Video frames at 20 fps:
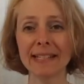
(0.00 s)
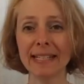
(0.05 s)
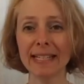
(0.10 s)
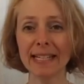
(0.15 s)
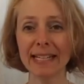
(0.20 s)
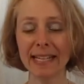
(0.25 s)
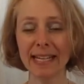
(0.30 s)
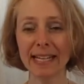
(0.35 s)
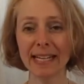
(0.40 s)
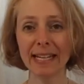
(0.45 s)

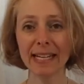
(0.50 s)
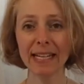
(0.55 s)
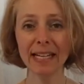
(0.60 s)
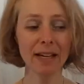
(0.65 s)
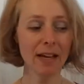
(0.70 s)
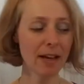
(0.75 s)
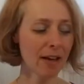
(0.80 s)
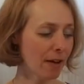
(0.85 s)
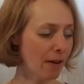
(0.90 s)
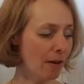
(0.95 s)
heating
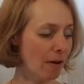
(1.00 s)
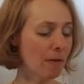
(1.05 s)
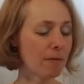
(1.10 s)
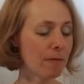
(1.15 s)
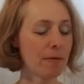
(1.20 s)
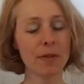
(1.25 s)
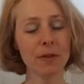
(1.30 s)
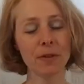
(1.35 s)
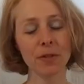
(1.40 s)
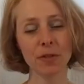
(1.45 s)
over
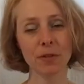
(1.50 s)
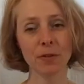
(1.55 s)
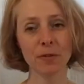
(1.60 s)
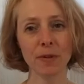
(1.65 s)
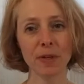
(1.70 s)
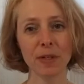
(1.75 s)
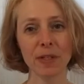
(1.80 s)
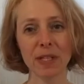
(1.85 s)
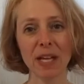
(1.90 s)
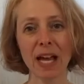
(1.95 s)
the
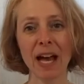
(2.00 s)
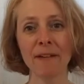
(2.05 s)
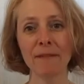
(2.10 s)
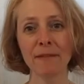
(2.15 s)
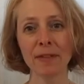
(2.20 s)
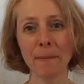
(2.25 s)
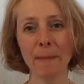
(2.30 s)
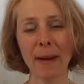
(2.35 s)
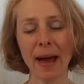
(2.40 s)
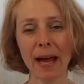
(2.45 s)
surface of
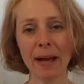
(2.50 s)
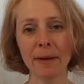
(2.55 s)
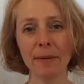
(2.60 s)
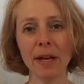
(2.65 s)
the mat.